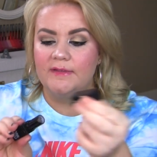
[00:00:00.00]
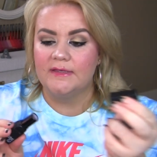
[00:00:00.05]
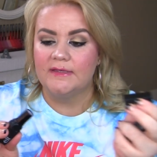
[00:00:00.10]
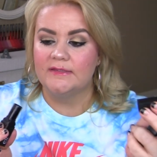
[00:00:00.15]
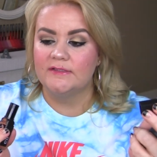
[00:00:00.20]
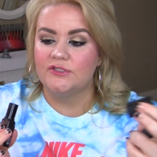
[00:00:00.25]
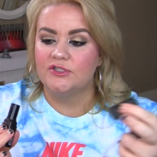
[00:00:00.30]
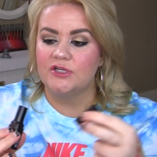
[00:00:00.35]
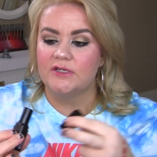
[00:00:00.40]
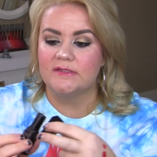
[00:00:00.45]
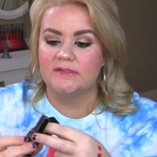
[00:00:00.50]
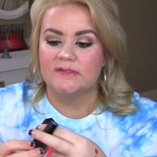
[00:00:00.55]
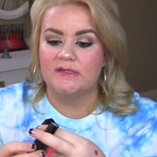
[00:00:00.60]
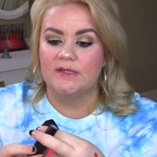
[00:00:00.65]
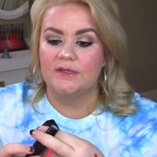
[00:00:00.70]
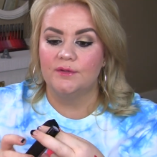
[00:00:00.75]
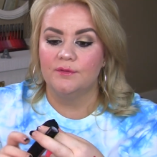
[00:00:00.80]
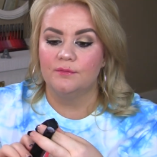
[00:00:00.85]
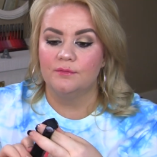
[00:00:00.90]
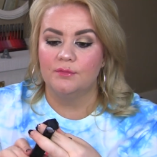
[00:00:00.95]
is just
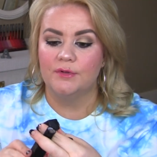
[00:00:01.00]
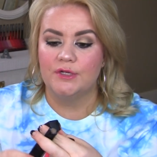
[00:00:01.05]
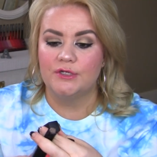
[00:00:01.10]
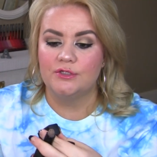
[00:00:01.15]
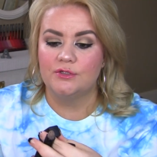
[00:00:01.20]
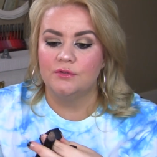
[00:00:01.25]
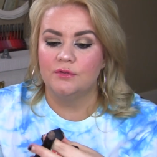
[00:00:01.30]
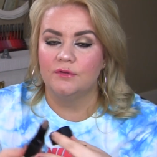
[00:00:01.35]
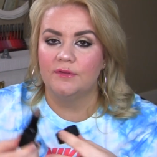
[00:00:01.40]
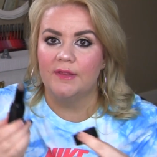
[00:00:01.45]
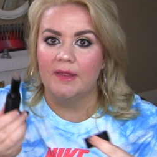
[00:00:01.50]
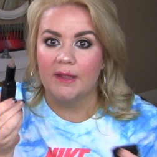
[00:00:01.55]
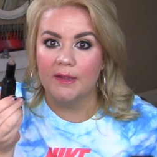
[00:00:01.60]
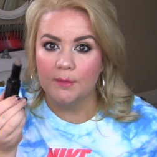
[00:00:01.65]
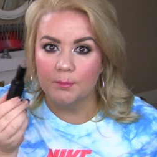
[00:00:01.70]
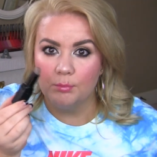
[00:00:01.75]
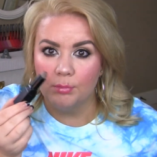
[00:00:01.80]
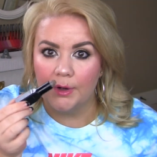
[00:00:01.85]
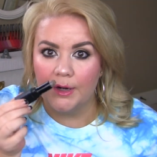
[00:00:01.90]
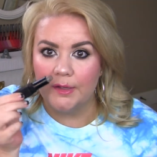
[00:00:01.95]
the original
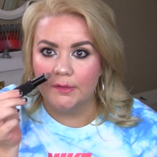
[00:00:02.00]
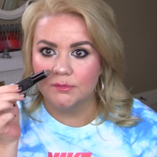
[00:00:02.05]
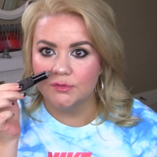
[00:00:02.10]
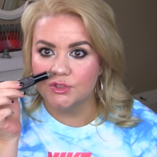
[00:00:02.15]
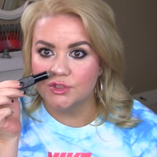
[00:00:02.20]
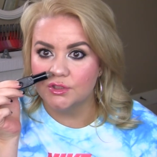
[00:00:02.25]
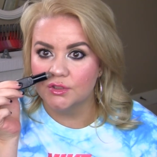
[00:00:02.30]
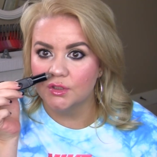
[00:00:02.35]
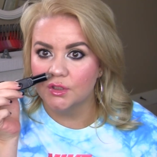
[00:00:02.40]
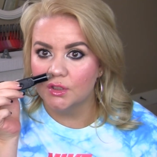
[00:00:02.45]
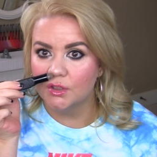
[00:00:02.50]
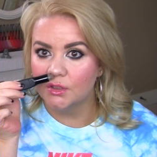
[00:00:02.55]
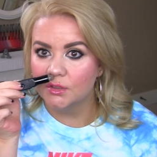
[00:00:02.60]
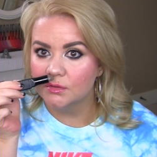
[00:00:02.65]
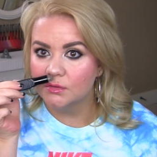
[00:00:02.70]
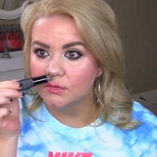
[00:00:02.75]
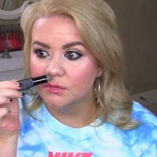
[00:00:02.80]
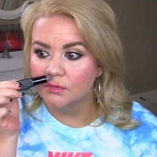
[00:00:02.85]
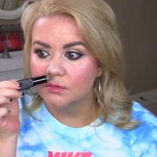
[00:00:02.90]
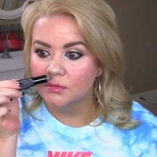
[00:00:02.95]
like brown
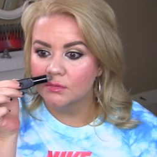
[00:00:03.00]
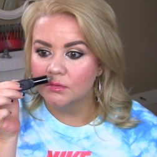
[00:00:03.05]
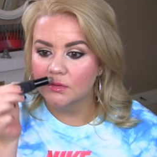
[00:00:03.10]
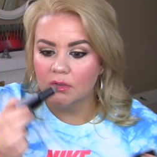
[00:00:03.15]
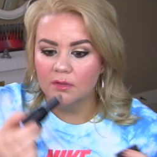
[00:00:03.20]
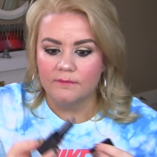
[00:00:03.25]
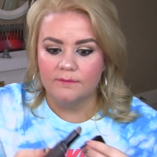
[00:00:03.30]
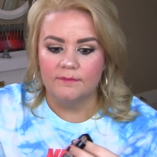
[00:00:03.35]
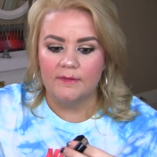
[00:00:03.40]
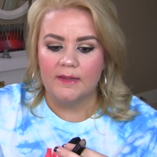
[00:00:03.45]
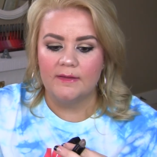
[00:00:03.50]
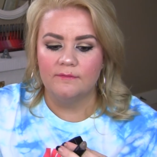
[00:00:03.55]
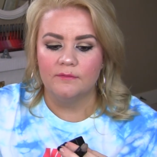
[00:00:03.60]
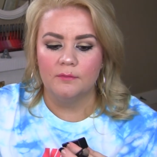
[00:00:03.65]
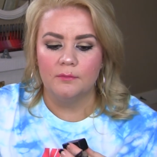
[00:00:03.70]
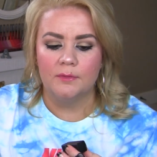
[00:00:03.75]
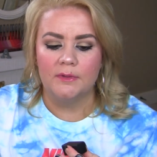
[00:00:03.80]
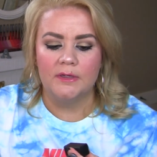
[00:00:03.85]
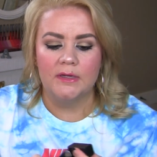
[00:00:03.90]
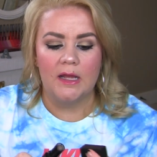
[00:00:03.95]
sugar
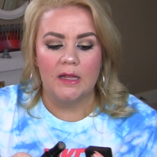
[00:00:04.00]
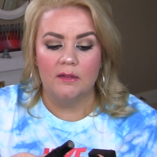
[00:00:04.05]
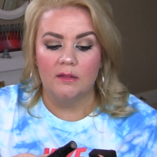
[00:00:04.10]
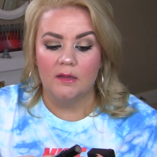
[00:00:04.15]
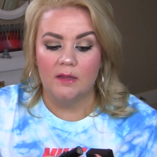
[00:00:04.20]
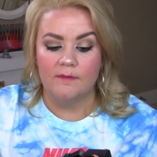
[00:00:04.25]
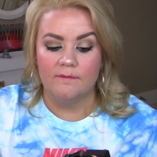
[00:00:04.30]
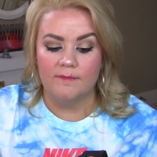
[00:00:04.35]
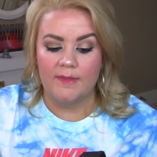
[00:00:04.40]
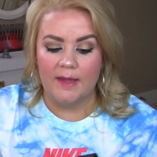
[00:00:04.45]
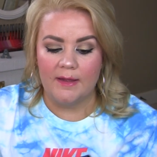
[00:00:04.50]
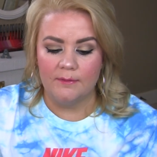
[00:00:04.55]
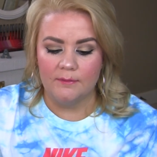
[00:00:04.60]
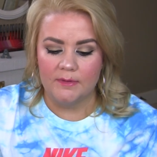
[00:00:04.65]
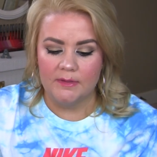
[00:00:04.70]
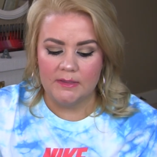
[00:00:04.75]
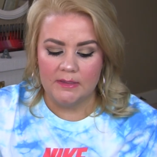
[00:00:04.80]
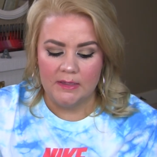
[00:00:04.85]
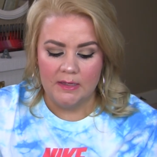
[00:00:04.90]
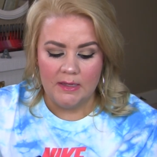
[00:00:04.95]
flavor one. I love that
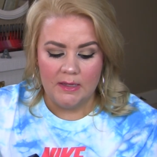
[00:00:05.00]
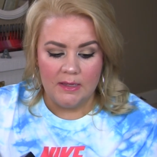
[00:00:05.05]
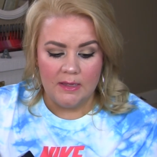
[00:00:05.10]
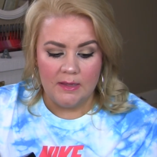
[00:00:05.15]
one.